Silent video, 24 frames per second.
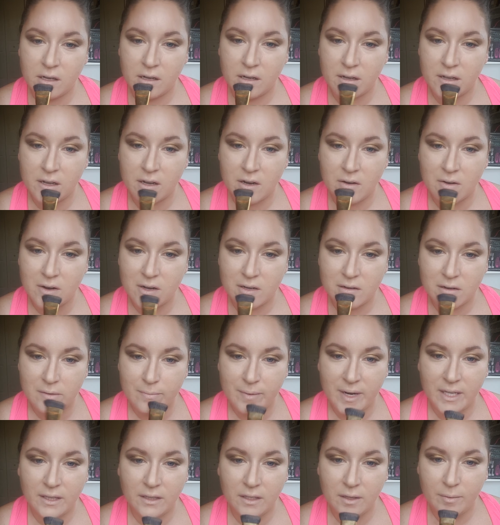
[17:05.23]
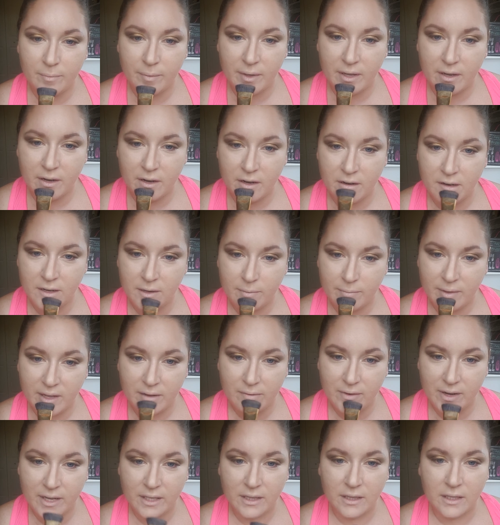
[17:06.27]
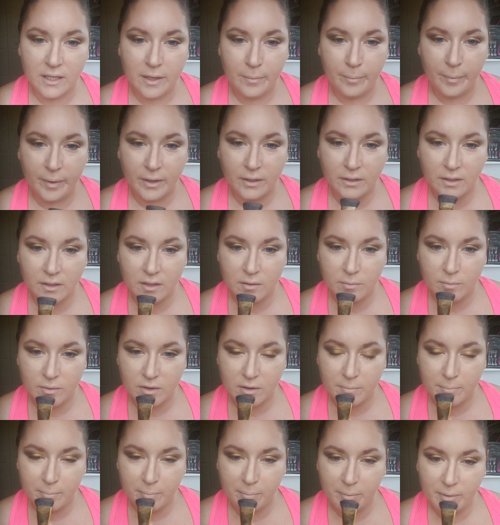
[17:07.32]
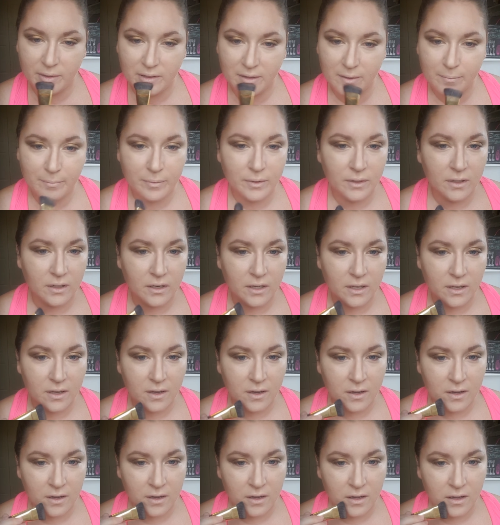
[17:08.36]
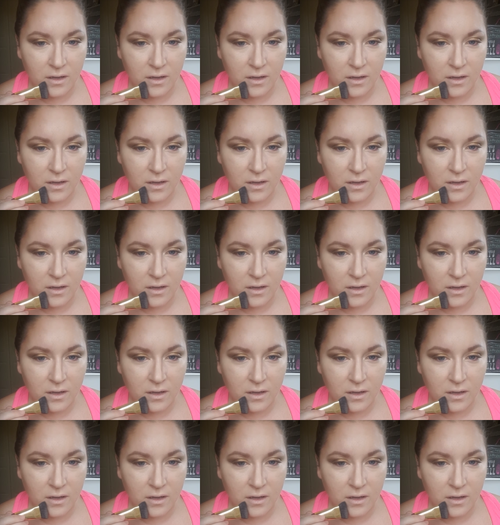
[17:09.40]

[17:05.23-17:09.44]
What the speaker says: I go under my lip here to make my lip a little more plump looking.